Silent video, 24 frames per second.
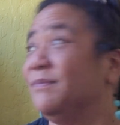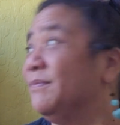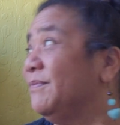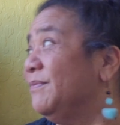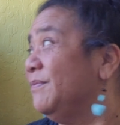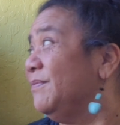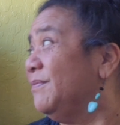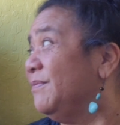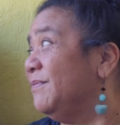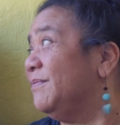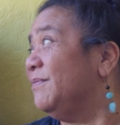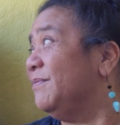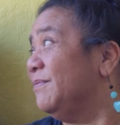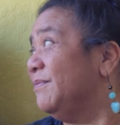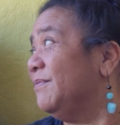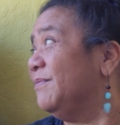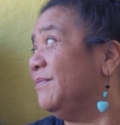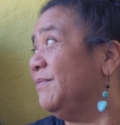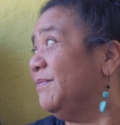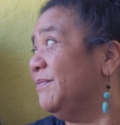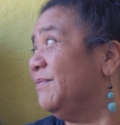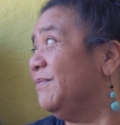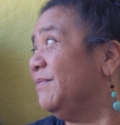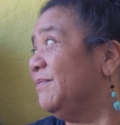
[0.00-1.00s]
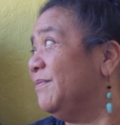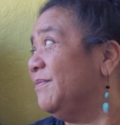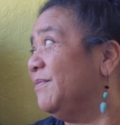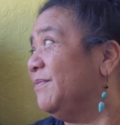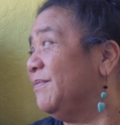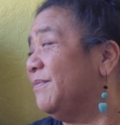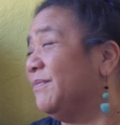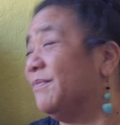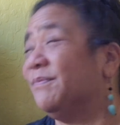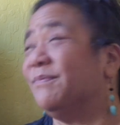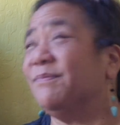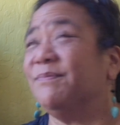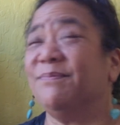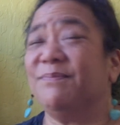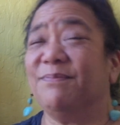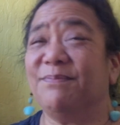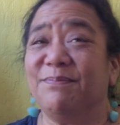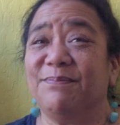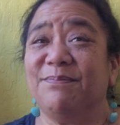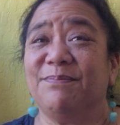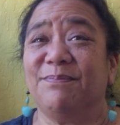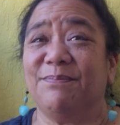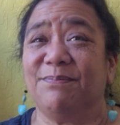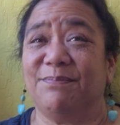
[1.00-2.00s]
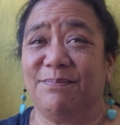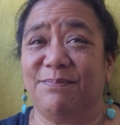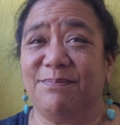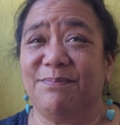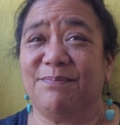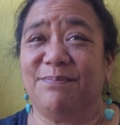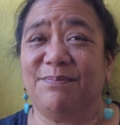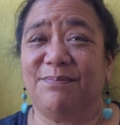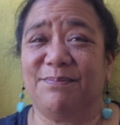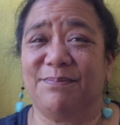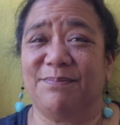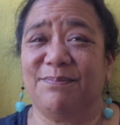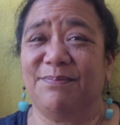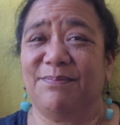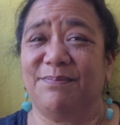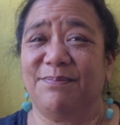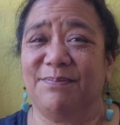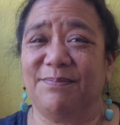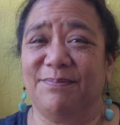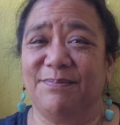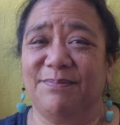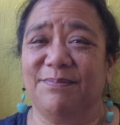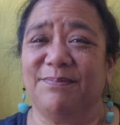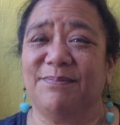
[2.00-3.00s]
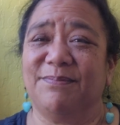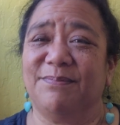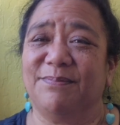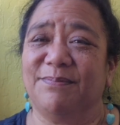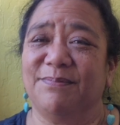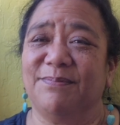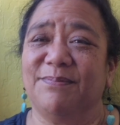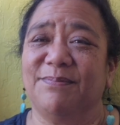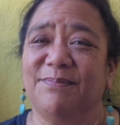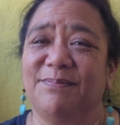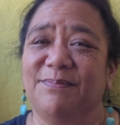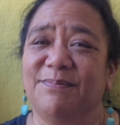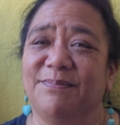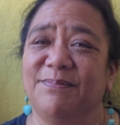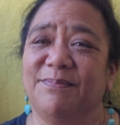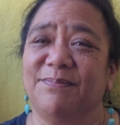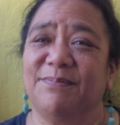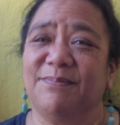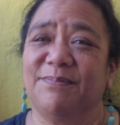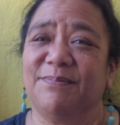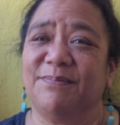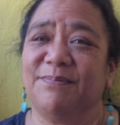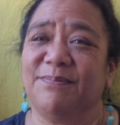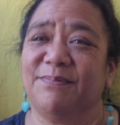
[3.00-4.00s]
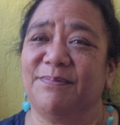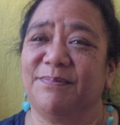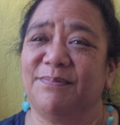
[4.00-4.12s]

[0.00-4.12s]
The person shown says nothing.